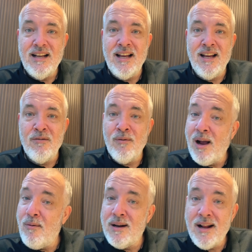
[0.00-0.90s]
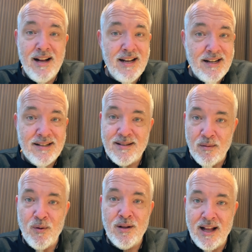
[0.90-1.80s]
And right when I needed
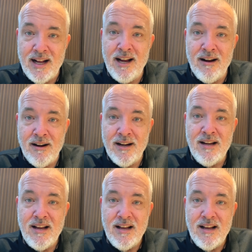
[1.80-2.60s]
someone like Gary,